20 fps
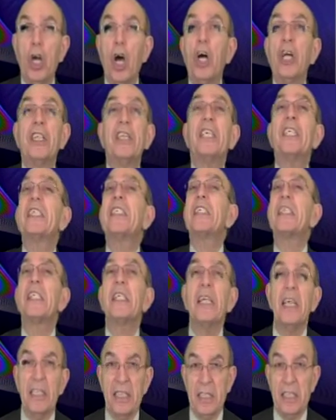on this
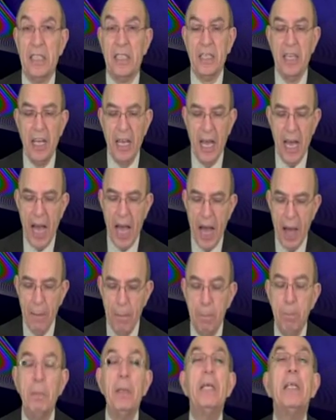list
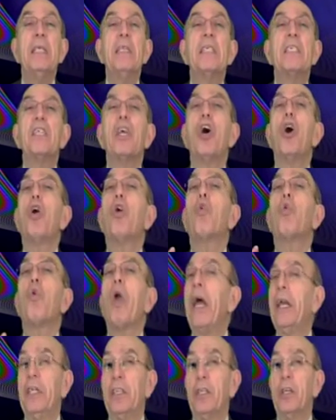means
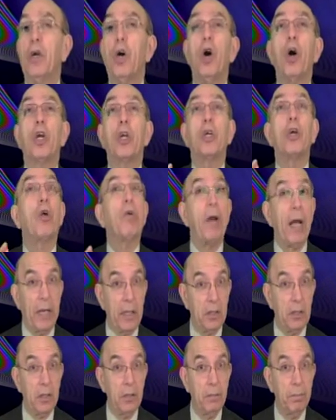right or
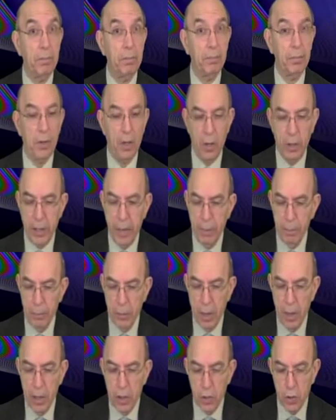correct. Okay,
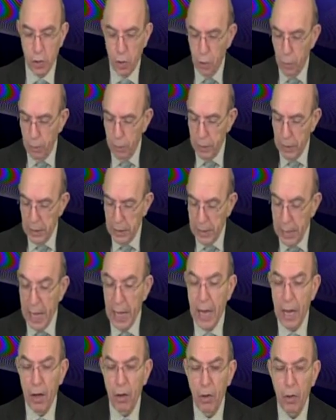so
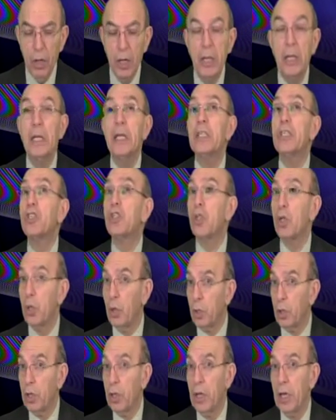now let's
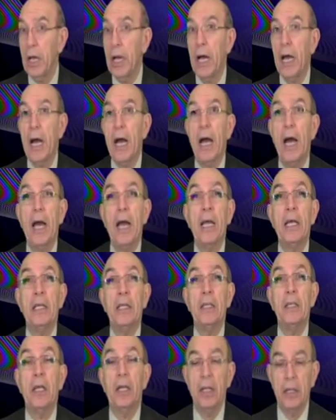look,
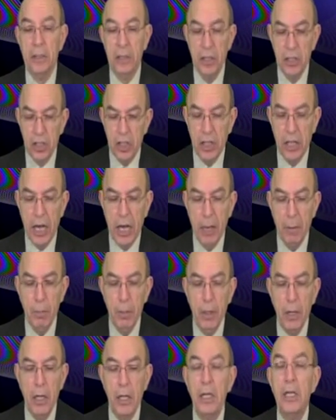and this time
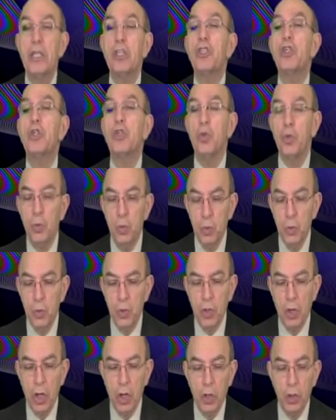let's use
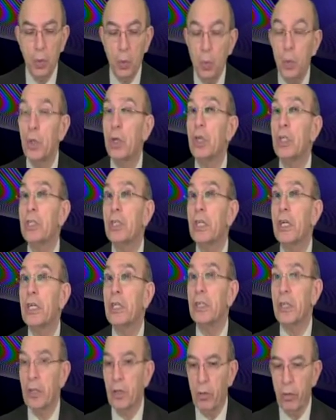the words in
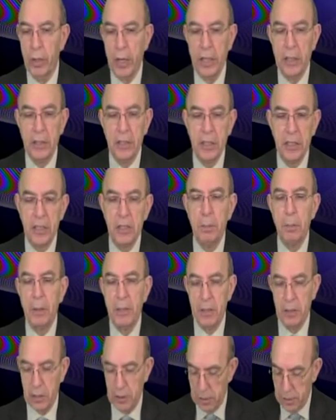the correct
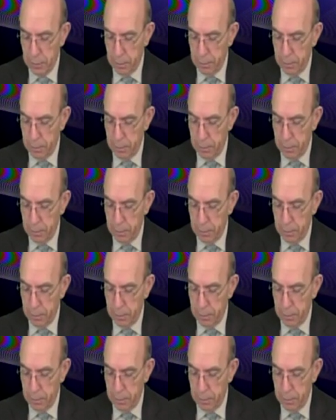spaces.